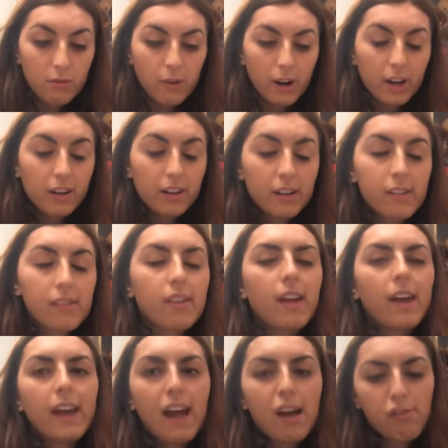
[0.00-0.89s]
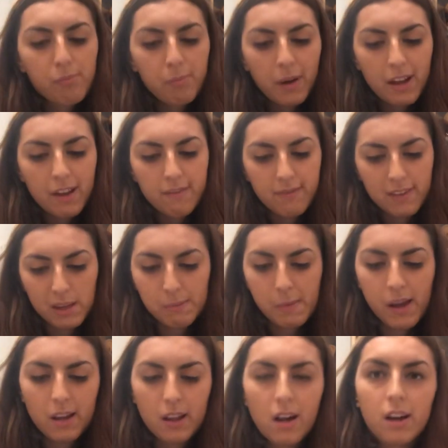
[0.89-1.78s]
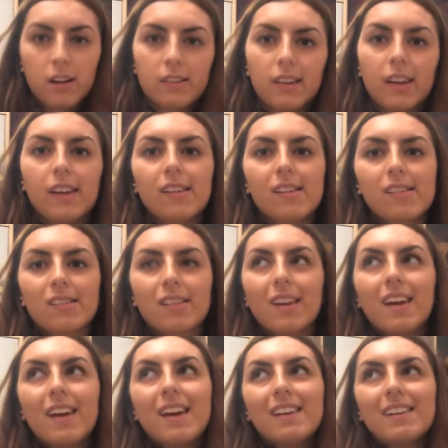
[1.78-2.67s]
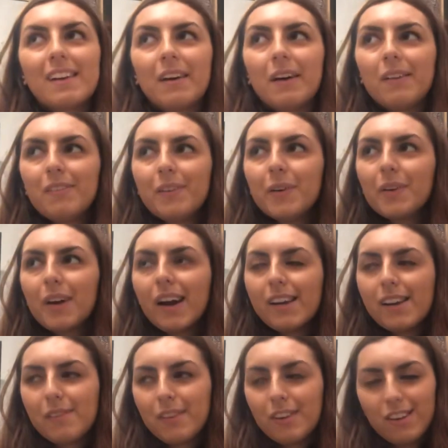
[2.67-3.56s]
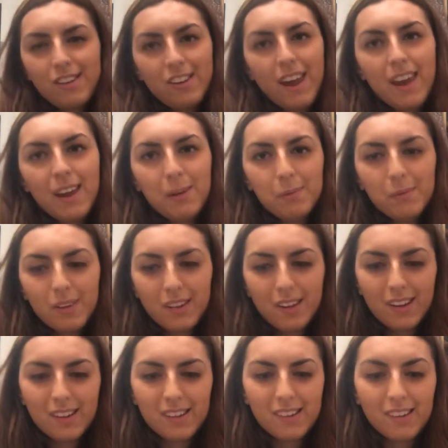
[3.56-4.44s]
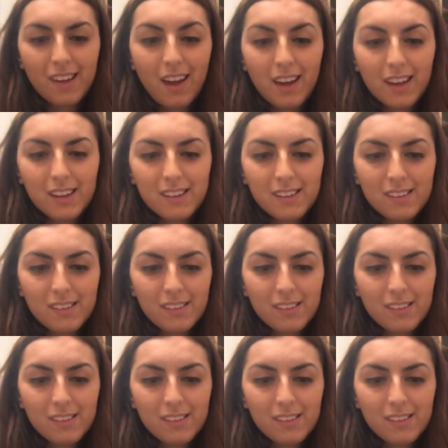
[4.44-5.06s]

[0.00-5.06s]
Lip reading: Records I have by a female artist. Now I feel kind of ashamed because I